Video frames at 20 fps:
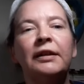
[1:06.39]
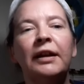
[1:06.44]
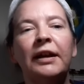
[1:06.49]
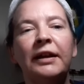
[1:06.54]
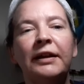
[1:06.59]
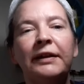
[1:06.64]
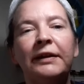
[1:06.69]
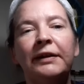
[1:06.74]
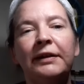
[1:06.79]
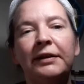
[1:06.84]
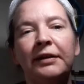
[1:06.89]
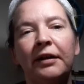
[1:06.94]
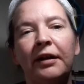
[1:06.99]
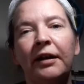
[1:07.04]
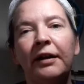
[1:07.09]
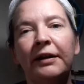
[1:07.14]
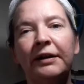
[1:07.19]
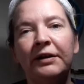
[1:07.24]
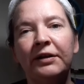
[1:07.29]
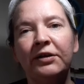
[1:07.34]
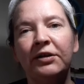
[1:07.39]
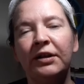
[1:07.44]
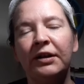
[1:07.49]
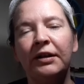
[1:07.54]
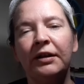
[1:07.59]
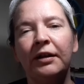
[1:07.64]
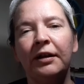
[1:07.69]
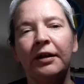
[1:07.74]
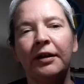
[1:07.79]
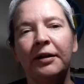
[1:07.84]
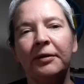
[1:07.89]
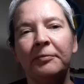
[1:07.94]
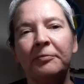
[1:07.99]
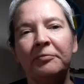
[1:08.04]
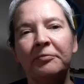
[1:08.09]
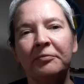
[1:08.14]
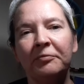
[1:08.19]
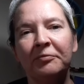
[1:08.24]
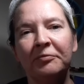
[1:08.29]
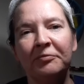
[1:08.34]

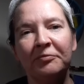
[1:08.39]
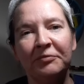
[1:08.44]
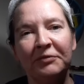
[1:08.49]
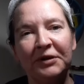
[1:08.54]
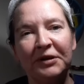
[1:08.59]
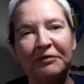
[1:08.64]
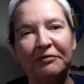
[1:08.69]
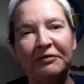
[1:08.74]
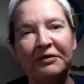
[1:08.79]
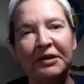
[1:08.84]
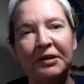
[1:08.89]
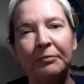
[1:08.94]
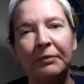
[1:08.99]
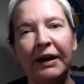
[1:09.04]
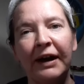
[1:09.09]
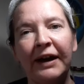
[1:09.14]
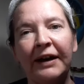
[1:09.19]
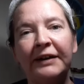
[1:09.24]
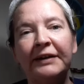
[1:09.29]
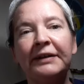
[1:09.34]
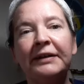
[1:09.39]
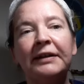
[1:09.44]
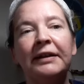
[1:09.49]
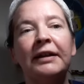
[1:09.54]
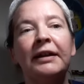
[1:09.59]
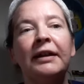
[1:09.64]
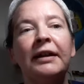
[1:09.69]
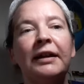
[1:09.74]
Aceology lifting mask,